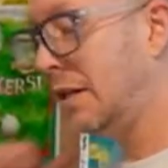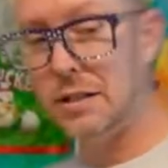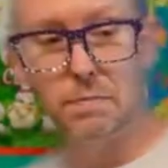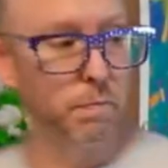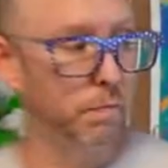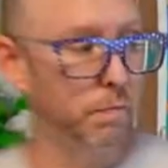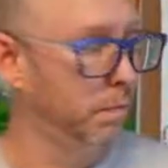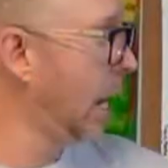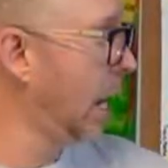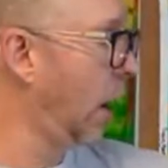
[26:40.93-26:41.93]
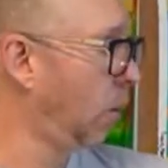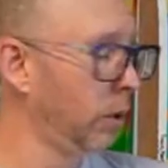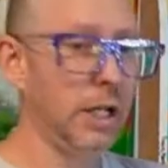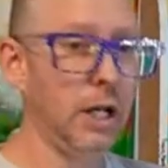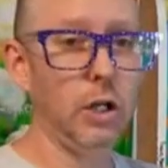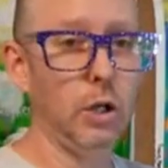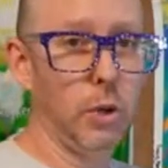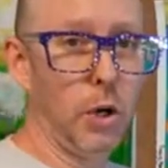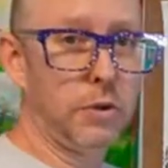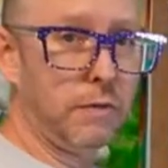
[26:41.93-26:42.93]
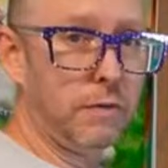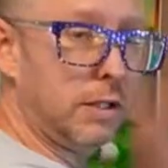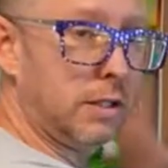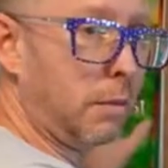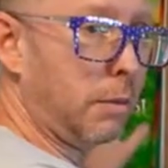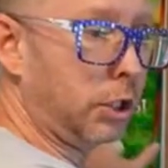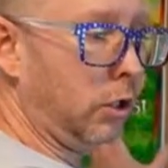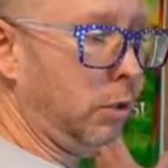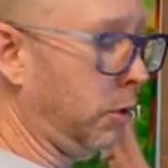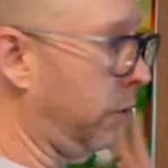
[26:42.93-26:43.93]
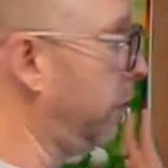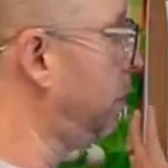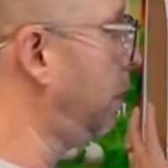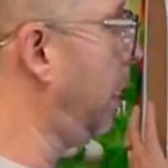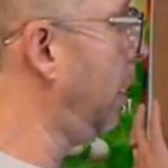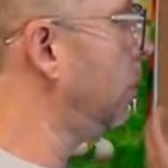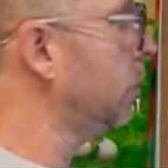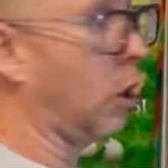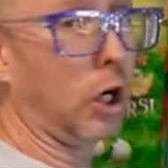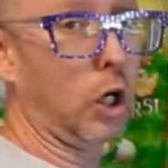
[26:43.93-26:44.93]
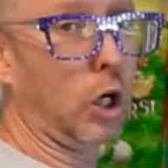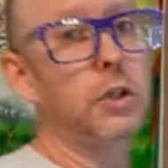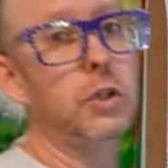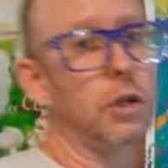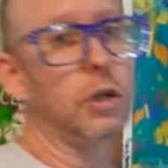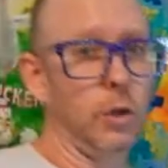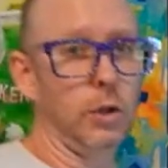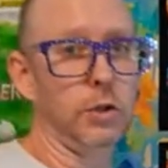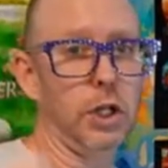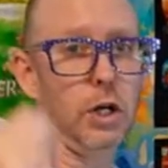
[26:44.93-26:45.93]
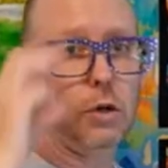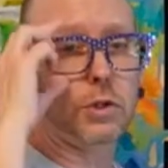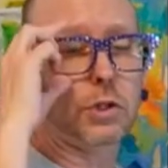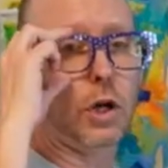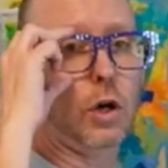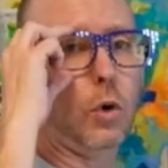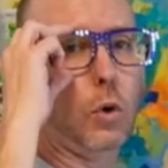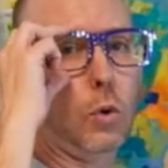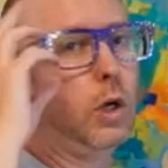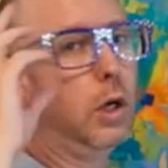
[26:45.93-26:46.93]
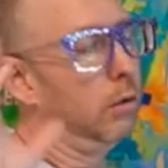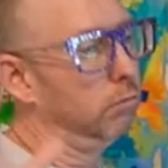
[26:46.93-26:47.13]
this. Now, I will tell you, both of these that I'm going to show you, both of these panels are going to the quilt show. So